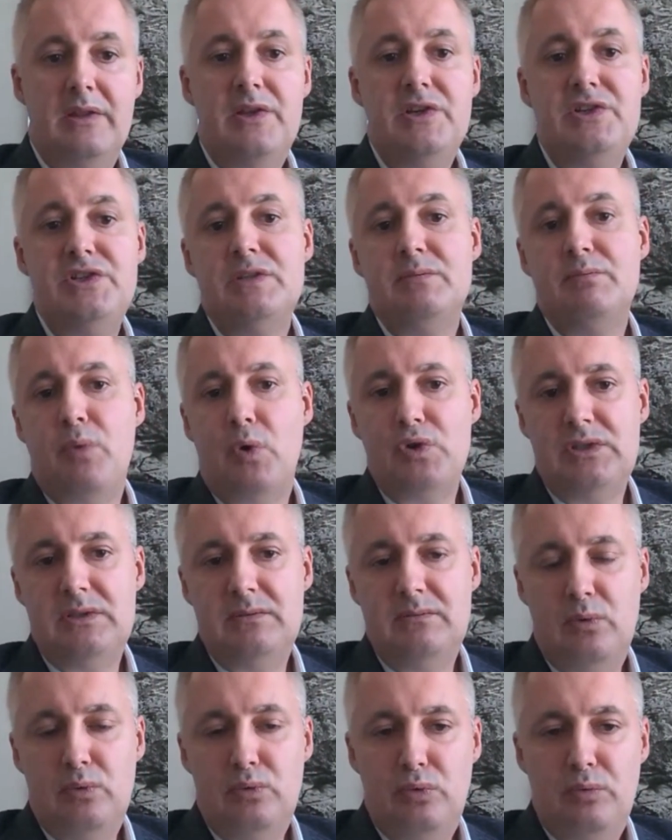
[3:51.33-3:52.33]
This is
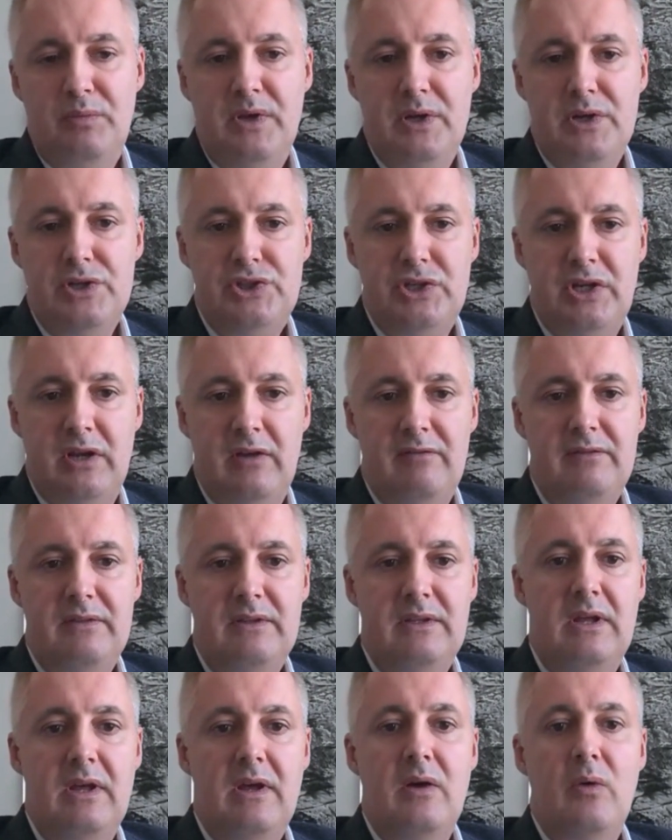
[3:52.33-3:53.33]
possible to be achieved
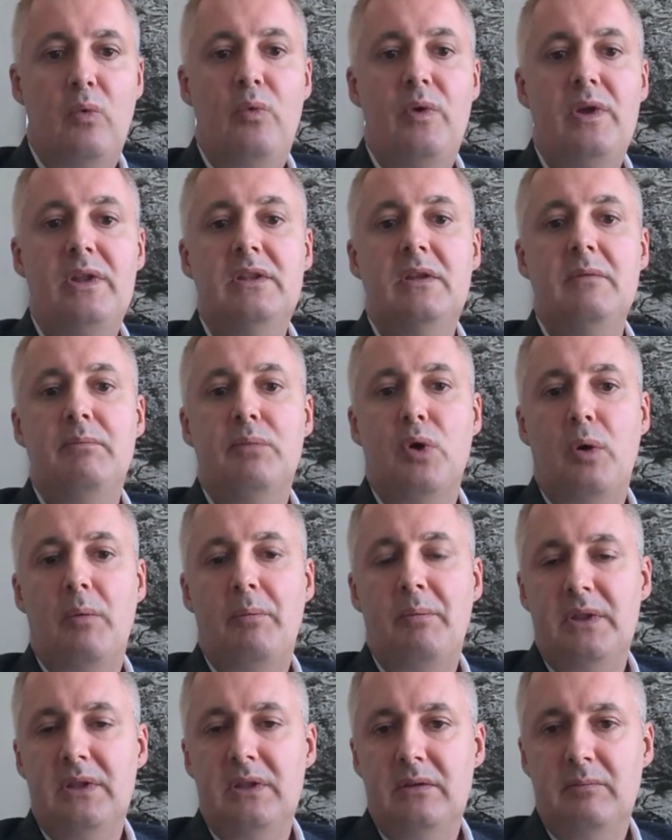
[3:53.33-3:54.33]
with the
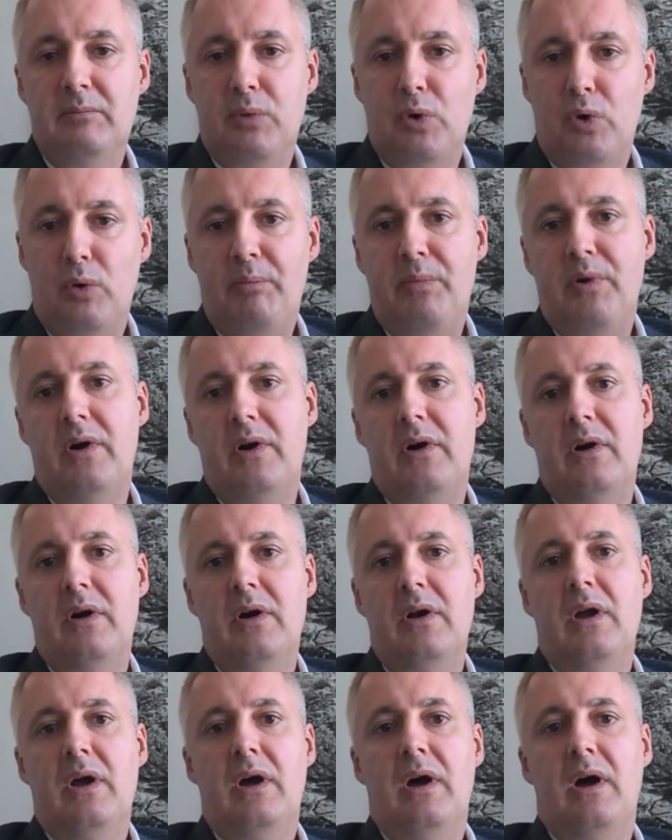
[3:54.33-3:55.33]
prop proper
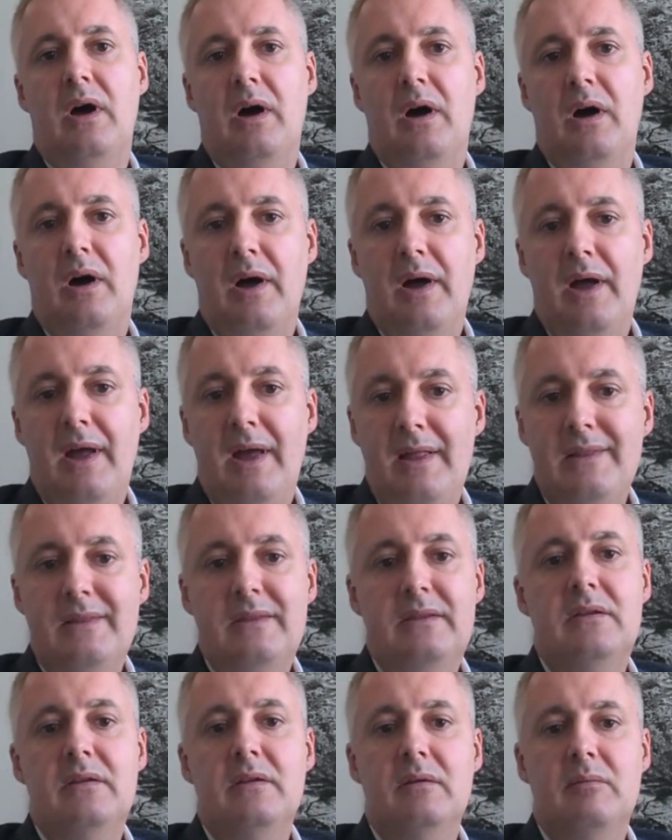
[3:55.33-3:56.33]
uh,
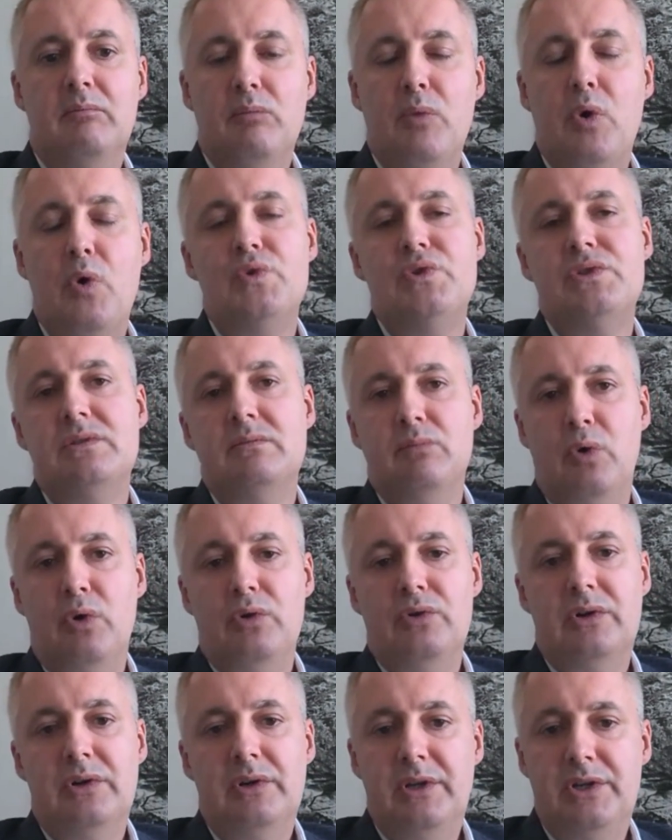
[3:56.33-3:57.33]
and most
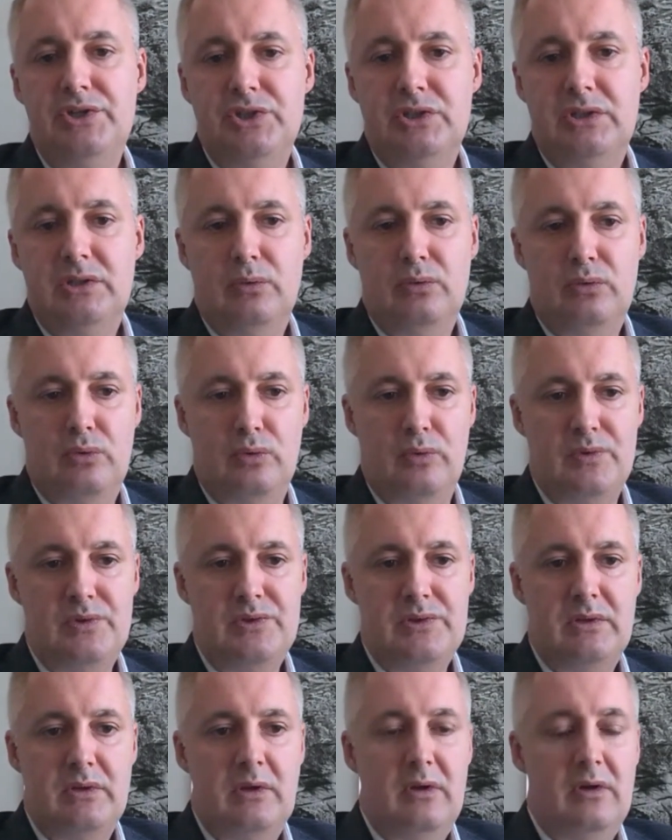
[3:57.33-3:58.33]
modern digital
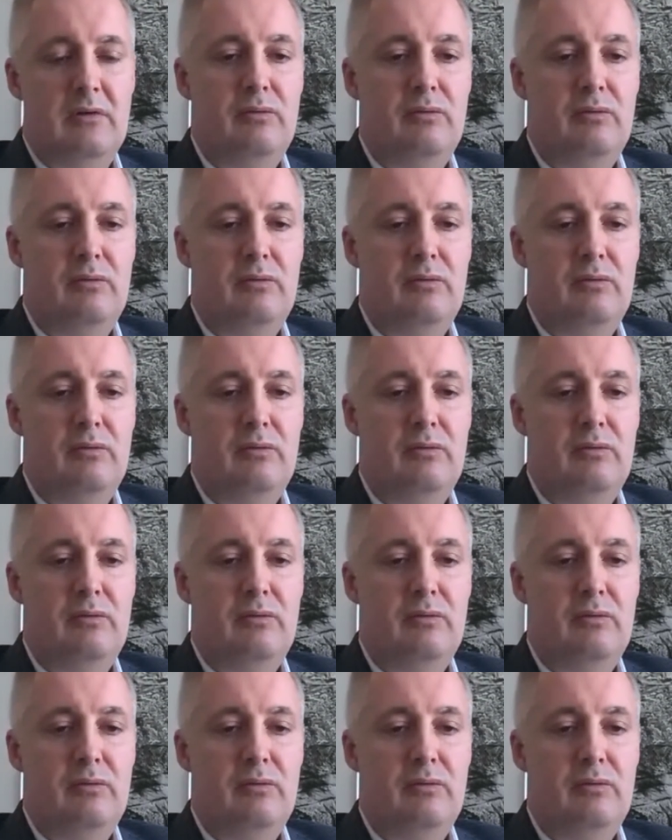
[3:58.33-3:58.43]
tools.